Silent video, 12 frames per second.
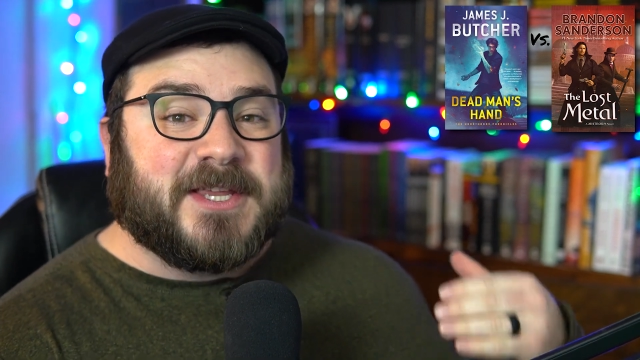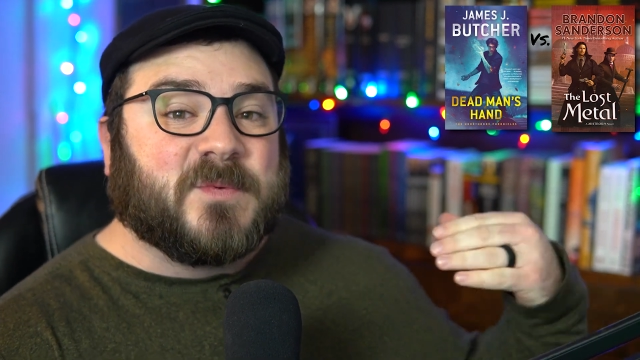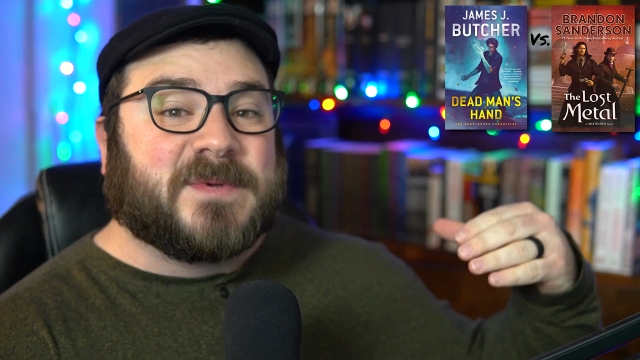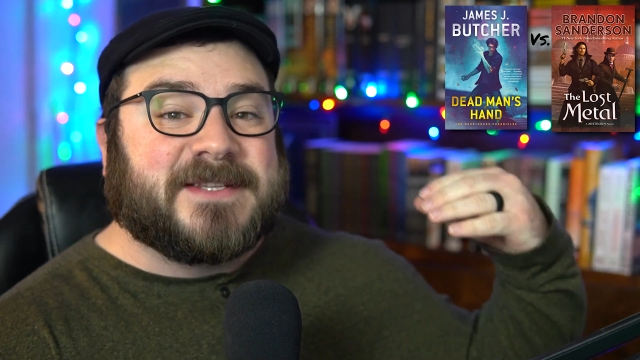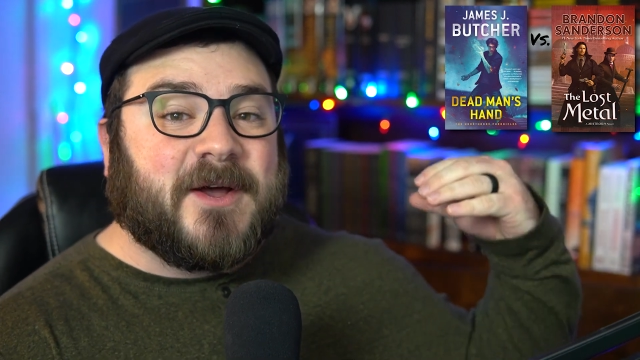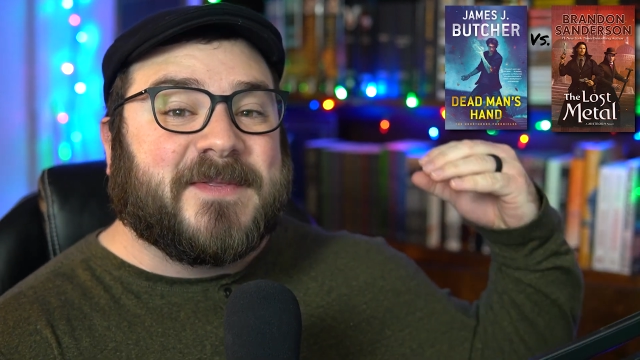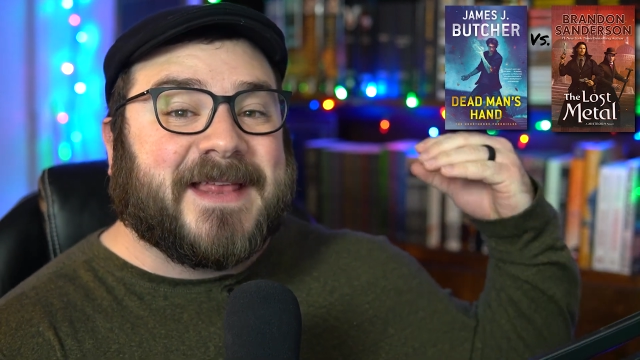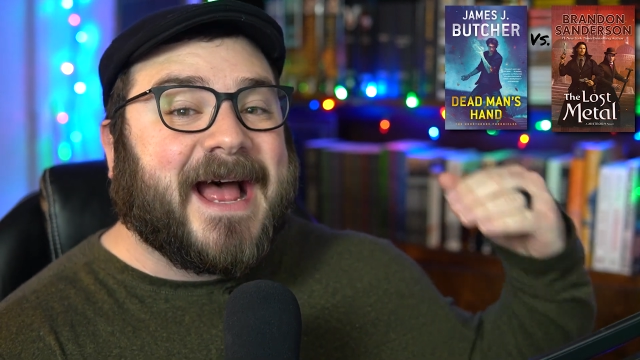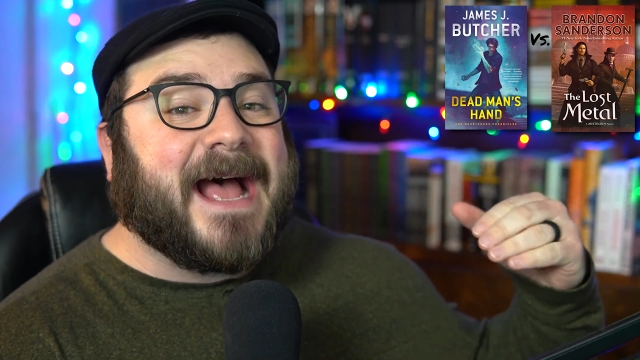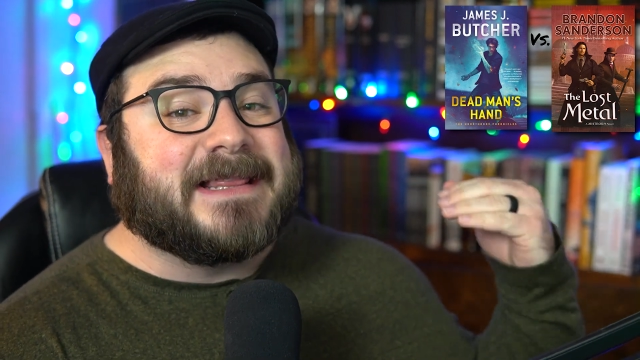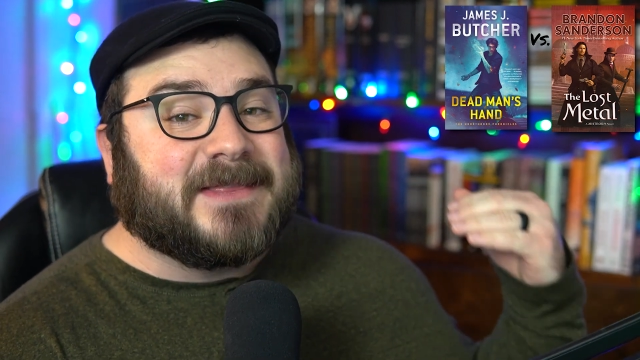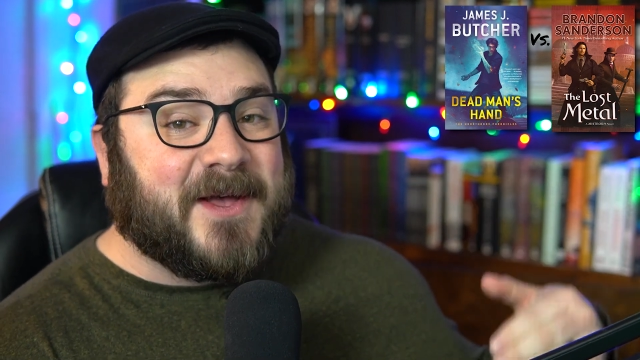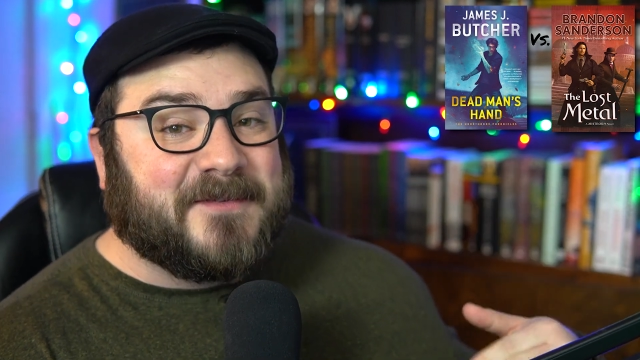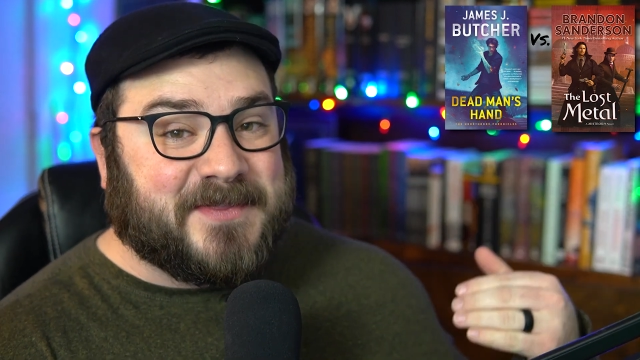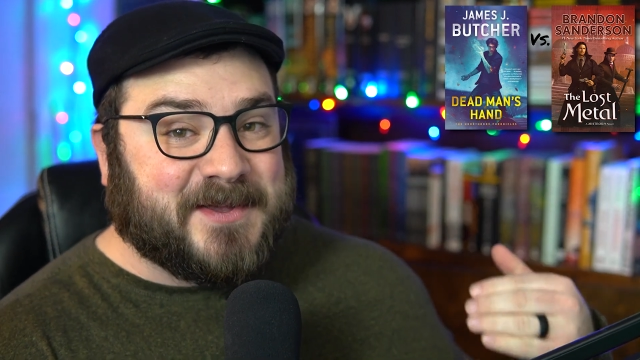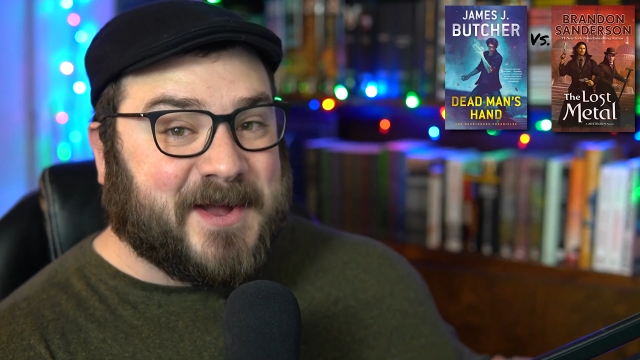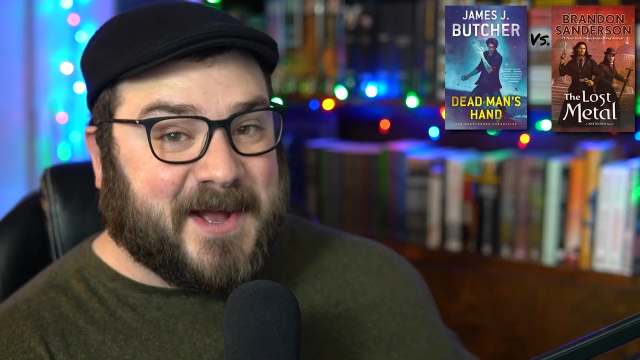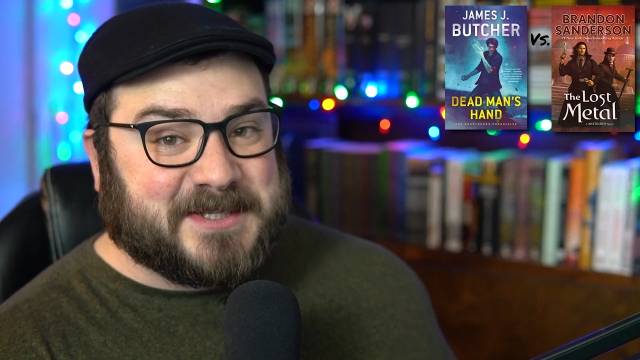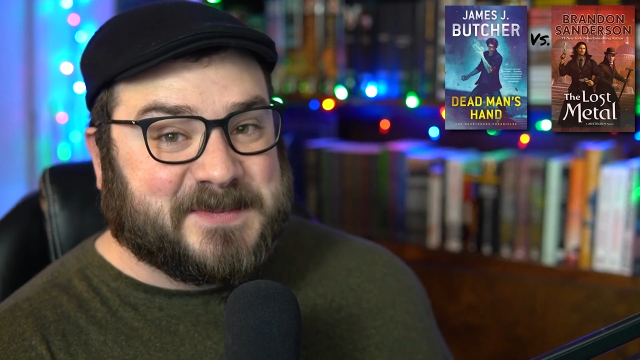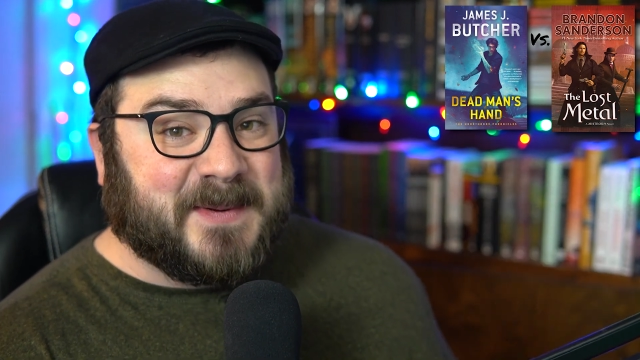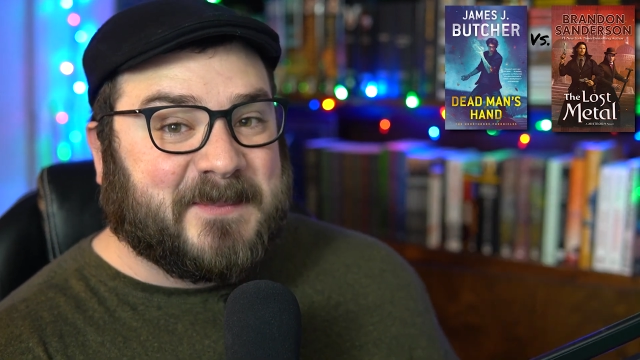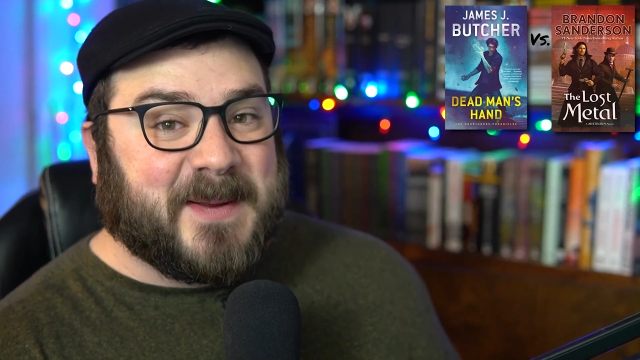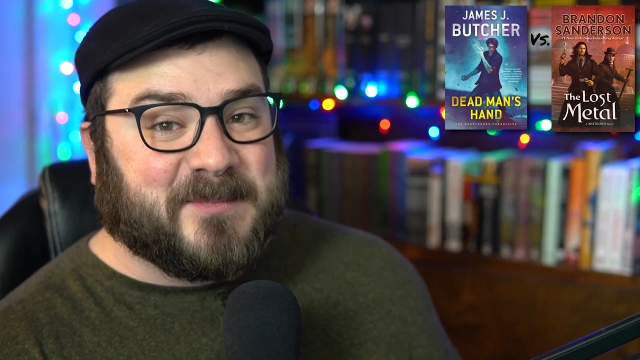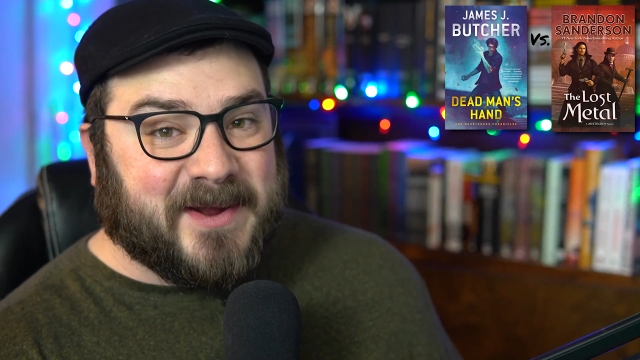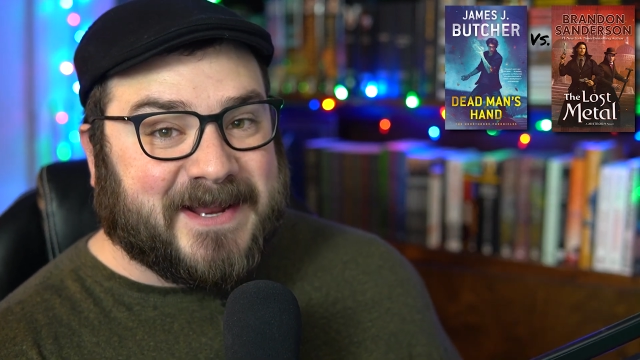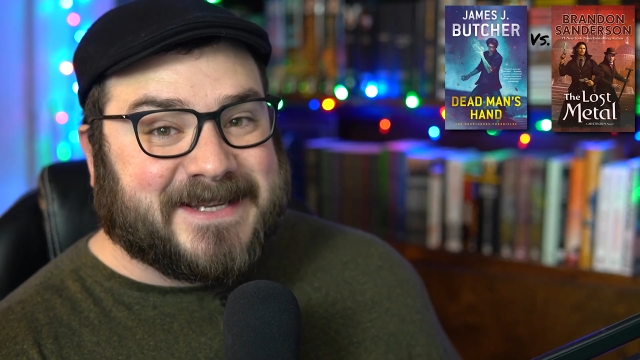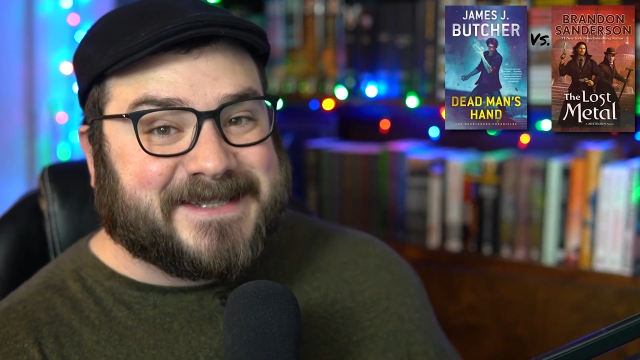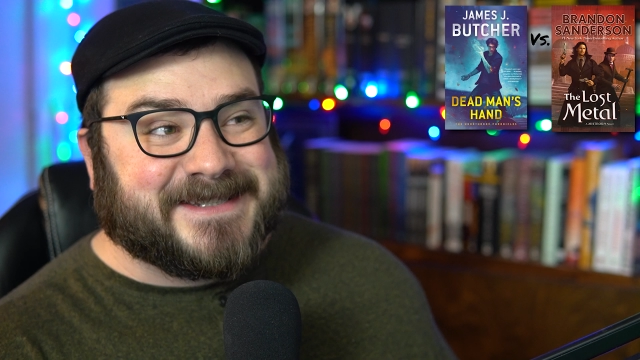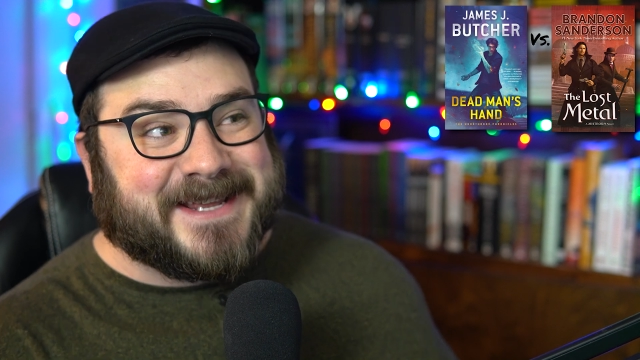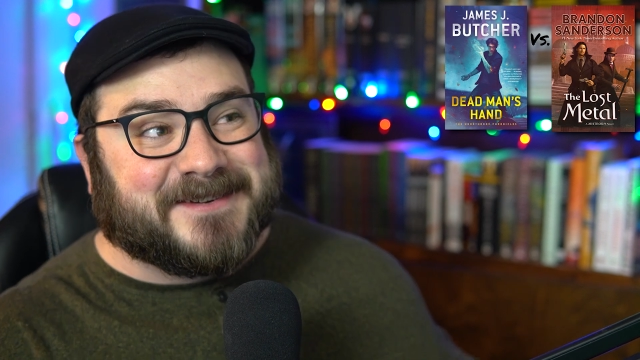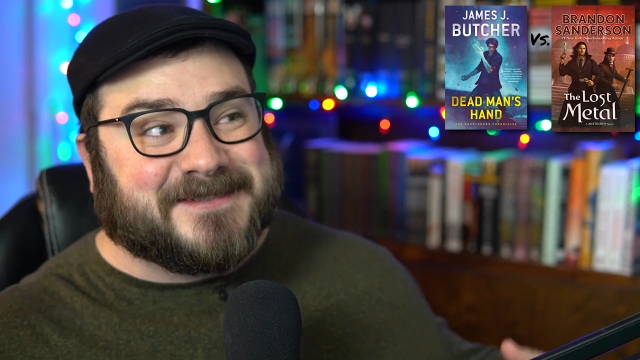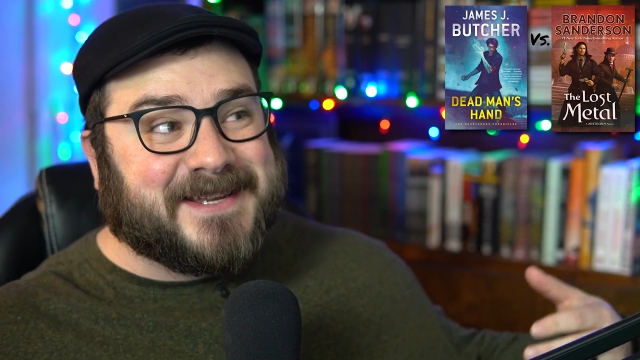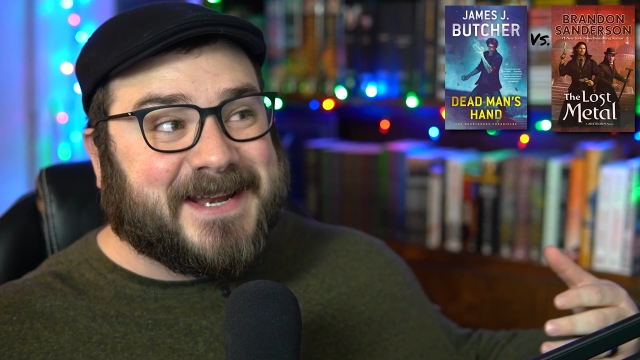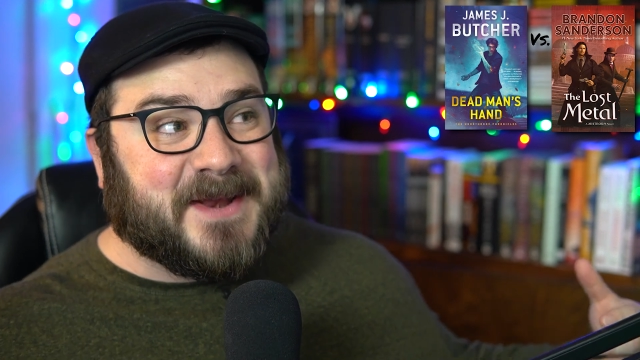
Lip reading: you will know that I love the Cosmere by Brandon Sanderson,